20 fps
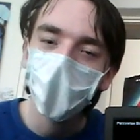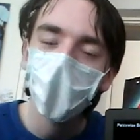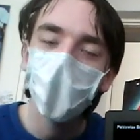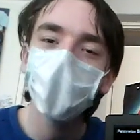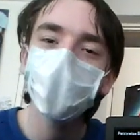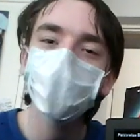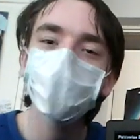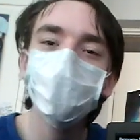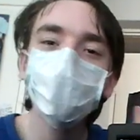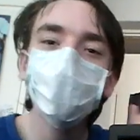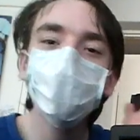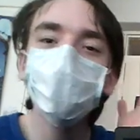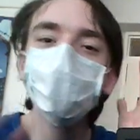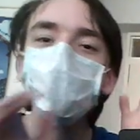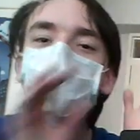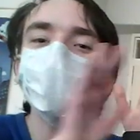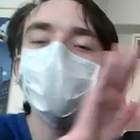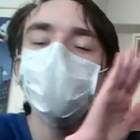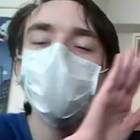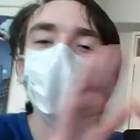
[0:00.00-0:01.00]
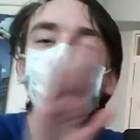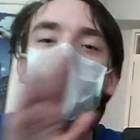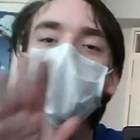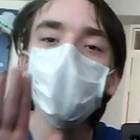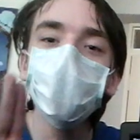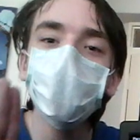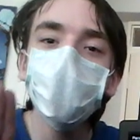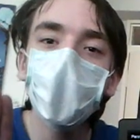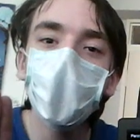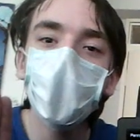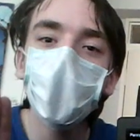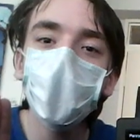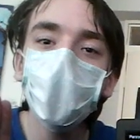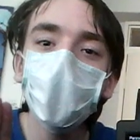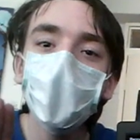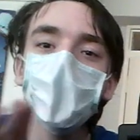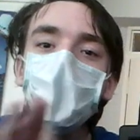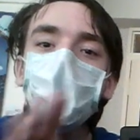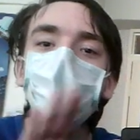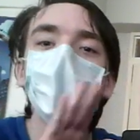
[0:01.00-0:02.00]
A
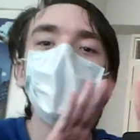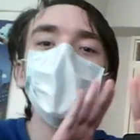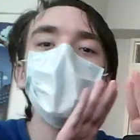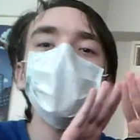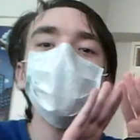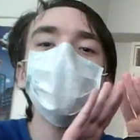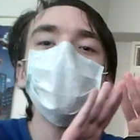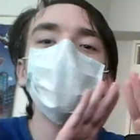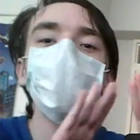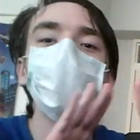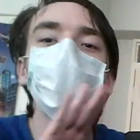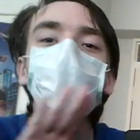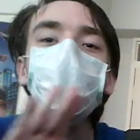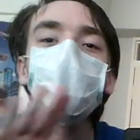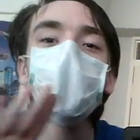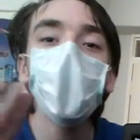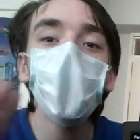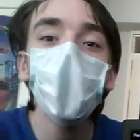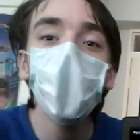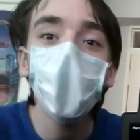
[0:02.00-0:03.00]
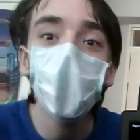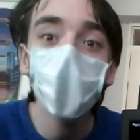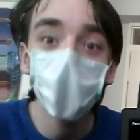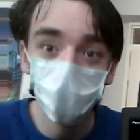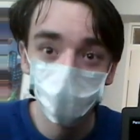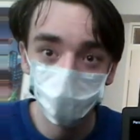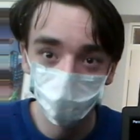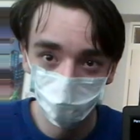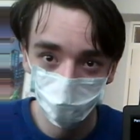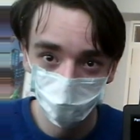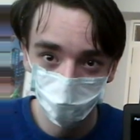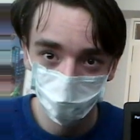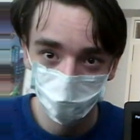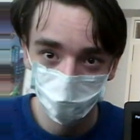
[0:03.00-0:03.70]
killer clown.